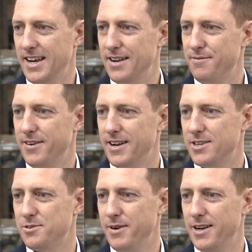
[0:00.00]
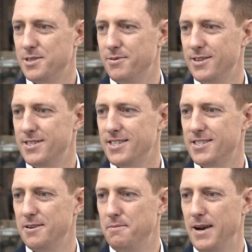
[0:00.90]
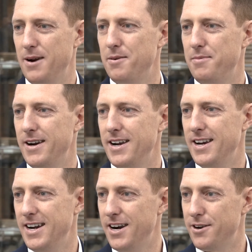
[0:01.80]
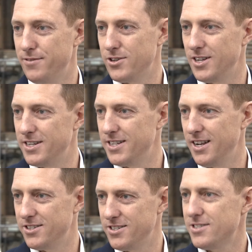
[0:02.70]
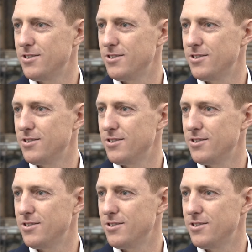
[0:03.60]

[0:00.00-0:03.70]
and financial management assistant powered by artificial intelligence.